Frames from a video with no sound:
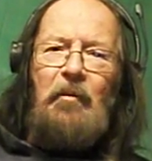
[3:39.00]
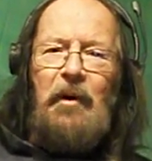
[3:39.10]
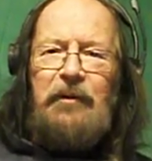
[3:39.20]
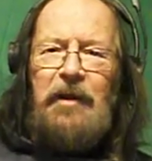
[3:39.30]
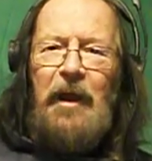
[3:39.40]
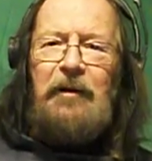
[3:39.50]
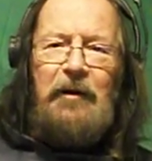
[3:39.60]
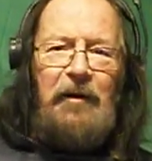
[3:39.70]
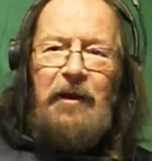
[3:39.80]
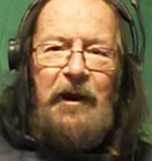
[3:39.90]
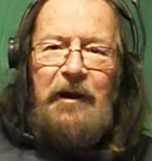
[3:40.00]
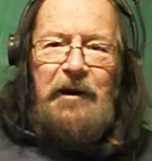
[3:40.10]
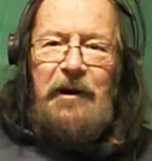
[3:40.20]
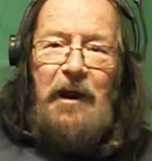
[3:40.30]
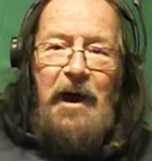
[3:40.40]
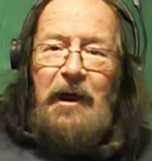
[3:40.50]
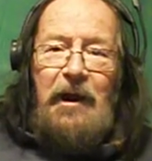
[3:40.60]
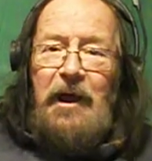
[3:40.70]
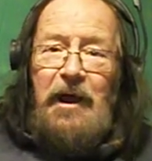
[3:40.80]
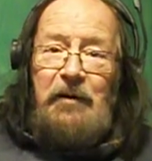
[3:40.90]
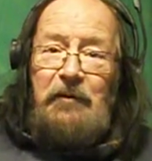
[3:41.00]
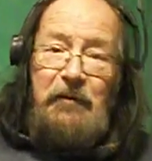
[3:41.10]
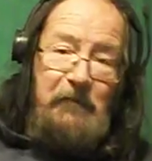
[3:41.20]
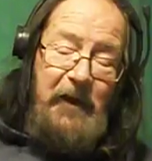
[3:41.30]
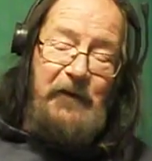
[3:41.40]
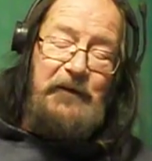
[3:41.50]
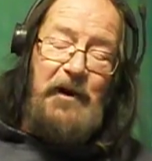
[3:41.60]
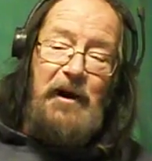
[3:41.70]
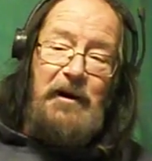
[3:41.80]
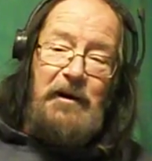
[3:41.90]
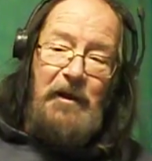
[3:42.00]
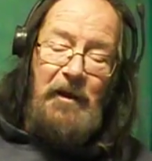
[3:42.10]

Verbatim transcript: But technically, I did not have a mascot.